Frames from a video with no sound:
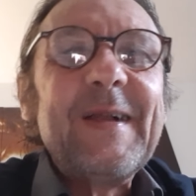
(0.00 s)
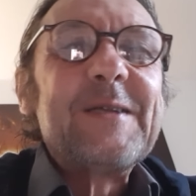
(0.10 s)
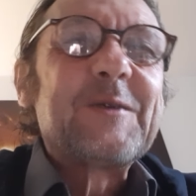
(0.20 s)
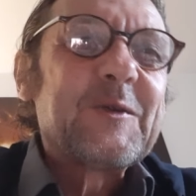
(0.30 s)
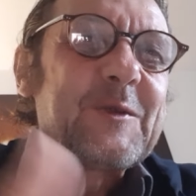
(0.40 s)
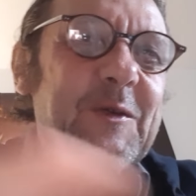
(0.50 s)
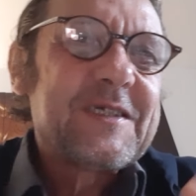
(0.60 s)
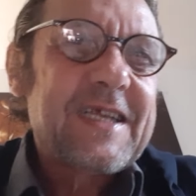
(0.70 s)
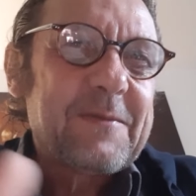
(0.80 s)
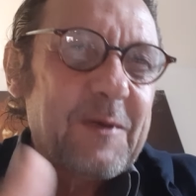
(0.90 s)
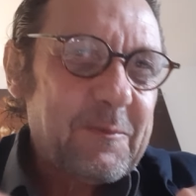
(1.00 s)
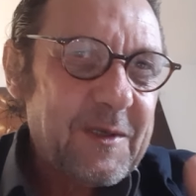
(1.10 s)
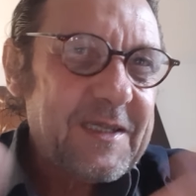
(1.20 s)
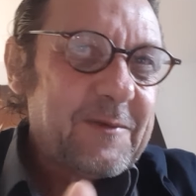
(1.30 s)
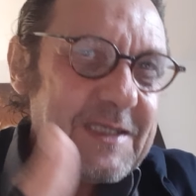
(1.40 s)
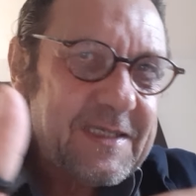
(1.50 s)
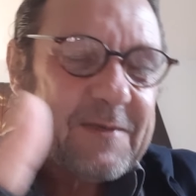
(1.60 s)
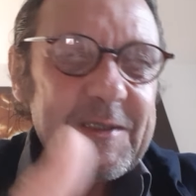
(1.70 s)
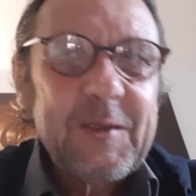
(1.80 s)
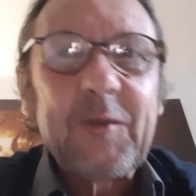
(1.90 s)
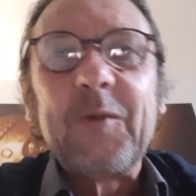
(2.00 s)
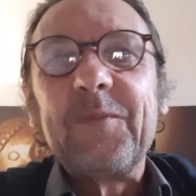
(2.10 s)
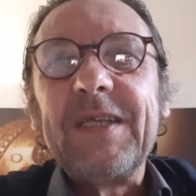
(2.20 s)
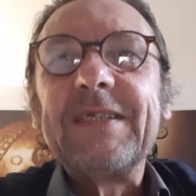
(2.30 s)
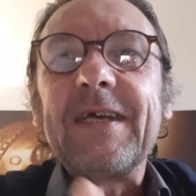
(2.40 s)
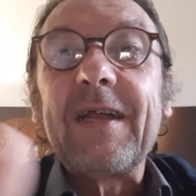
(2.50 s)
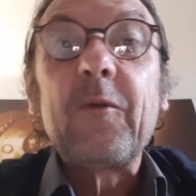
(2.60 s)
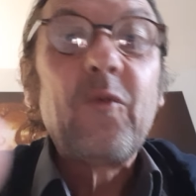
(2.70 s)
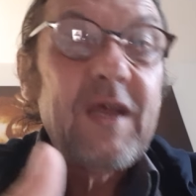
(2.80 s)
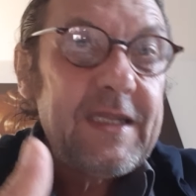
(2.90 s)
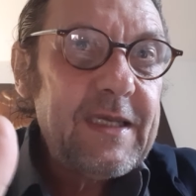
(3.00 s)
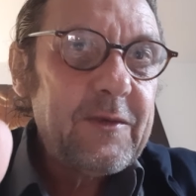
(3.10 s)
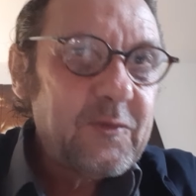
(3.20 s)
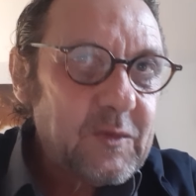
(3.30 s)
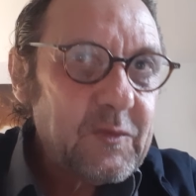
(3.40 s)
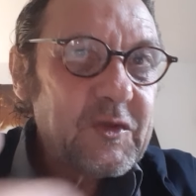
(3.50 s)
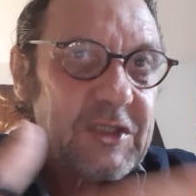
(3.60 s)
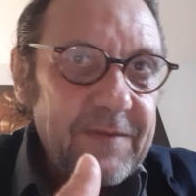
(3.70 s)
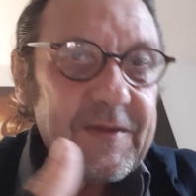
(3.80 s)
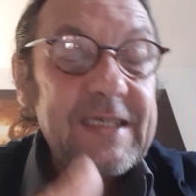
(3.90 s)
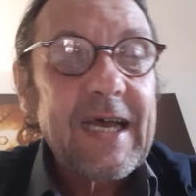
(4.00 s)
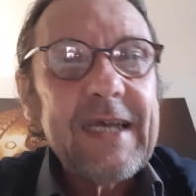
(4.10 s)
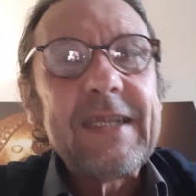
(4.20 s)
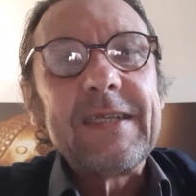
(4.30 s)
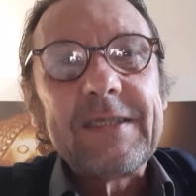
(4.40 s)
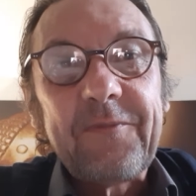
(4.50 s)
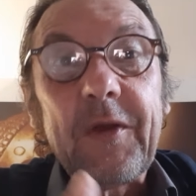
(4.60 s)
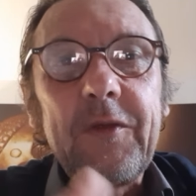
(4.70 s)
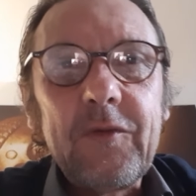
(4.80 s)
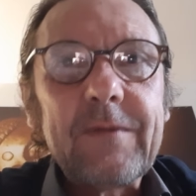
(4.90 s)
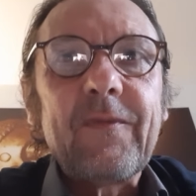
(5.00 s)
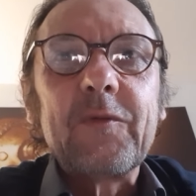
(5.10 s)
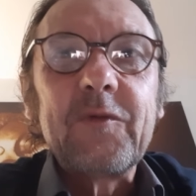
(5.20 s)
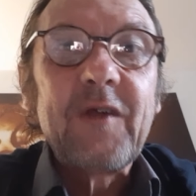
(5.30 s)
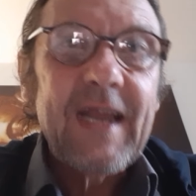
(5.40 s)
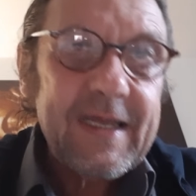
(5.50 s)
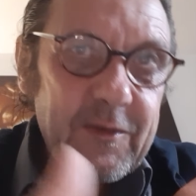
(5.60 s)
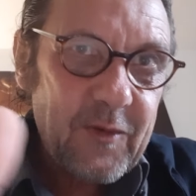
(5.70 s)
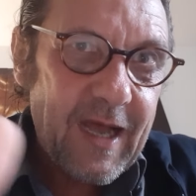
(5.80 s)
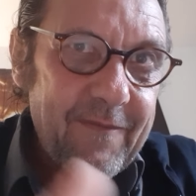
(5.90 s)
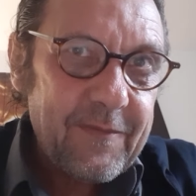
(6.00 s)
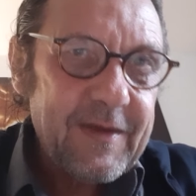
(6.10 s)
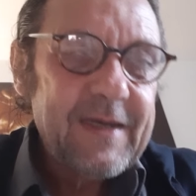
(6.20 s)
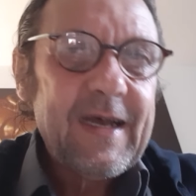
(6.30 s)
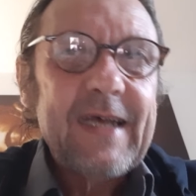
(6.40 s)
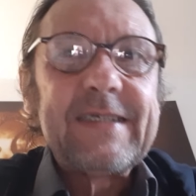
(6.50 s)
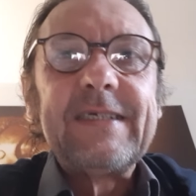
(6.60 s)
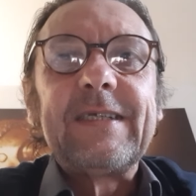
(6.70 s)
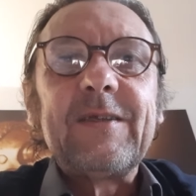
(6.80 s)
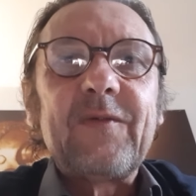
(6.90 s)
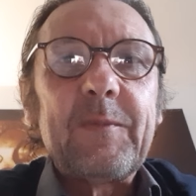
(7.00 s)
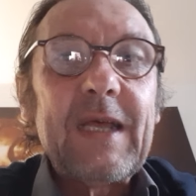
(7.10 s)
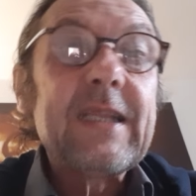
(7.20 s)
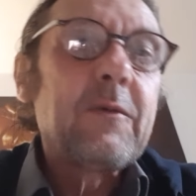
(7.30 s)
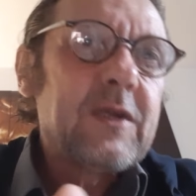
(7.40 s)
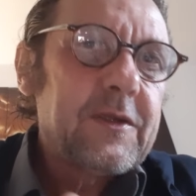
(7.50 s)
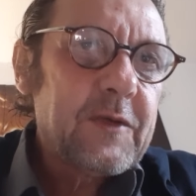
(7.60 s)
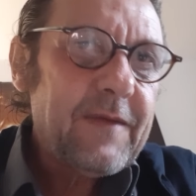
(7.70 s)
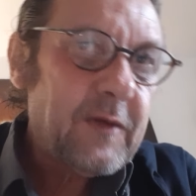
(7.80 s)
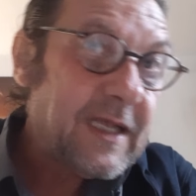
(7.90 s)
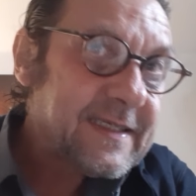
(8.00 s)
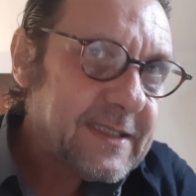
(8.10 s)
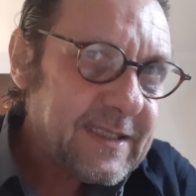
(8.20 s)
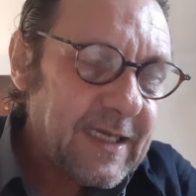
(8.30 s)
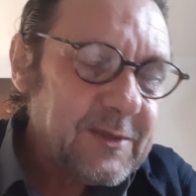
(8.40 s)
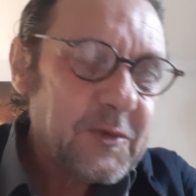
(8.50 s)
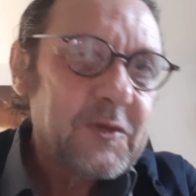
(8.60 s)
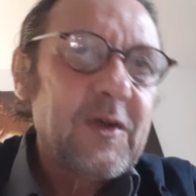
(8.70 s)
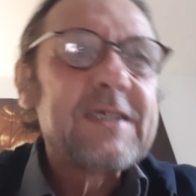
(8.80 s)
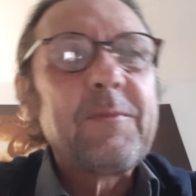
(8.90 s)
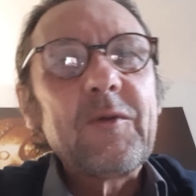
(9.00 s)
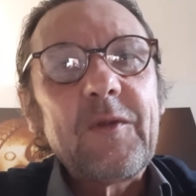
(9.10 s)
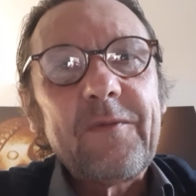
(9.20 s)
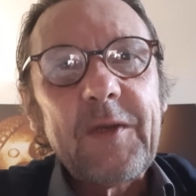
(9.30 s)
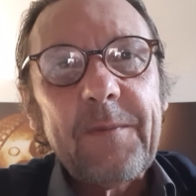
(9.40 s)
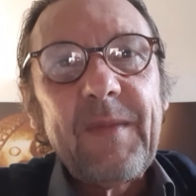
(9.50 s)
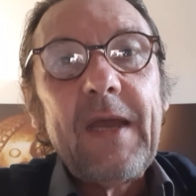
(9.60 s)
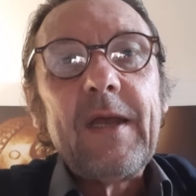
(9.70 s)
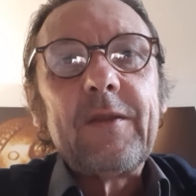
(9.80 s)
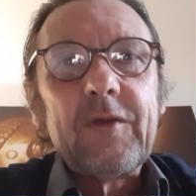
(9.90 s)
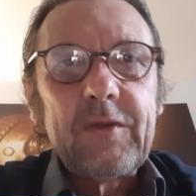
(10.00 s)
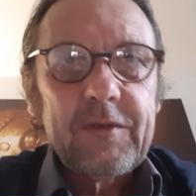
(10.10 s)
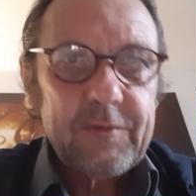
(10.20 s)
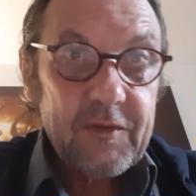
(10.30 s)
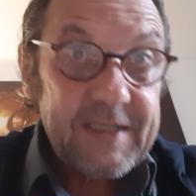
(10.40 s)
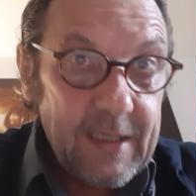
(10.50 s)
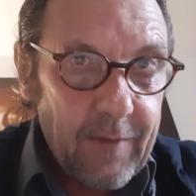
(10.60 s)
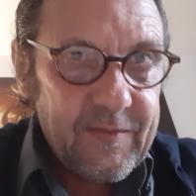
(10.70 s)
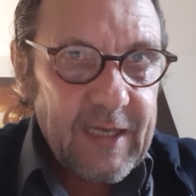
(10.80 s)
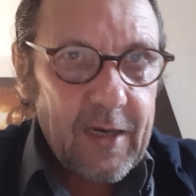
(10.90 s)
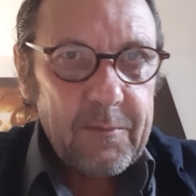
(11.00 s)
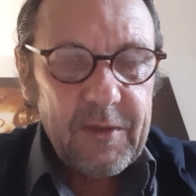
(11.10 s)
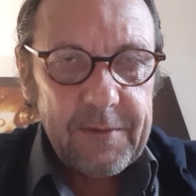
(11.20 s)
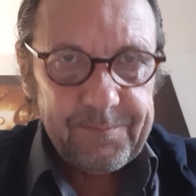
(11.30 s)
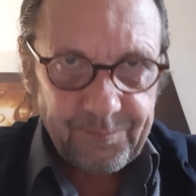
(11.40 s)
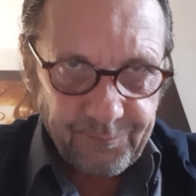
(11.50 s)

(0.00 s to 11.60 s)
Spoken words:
So it's like, but there is certain beings that are ready to shift side, and it's very useful to the light to have assistance from that. I wanted to give an exercise also. I spoke to the seal of Salomon.